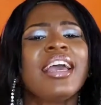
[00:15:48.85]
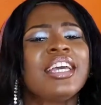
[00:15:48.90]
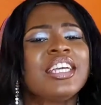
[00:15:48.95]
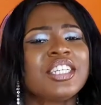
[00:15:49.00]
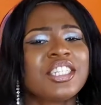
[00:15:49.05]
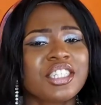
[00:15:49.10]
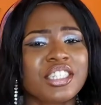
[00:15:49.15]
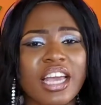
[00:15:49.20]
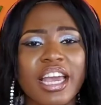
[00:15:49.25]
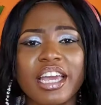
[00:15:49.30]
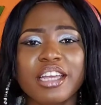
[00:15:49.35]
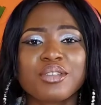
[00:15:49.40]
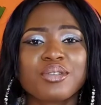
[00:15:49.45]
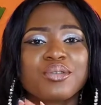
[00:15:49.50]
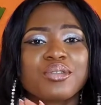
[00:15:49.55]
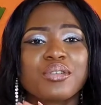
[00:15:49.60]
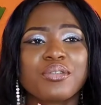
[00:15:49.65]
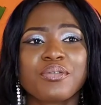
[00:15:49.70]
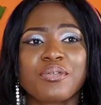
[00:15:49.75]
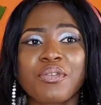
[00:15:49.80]
Share it to
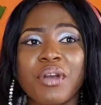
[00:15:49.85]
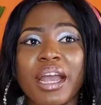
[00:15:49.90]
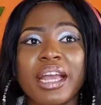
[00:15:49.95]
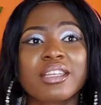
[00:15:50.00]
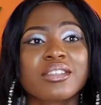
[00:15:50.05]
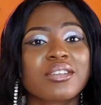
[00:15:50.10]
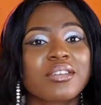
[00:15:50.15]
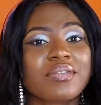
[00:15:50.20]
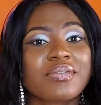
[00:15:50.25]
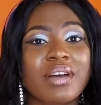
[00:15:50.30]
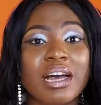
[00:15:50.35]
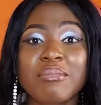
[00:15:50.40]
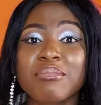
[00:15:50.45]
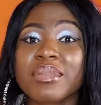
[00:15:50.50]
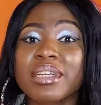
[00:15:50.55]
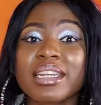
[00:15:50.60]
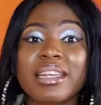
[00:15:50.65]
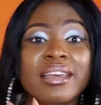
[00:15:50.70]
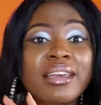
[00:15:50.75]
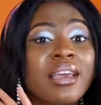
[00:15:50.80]
your friends, your
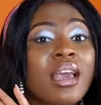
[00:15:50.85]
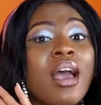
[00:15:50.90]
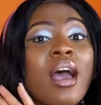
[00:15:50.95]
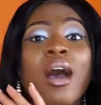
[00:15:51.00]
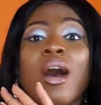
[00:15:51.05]
family,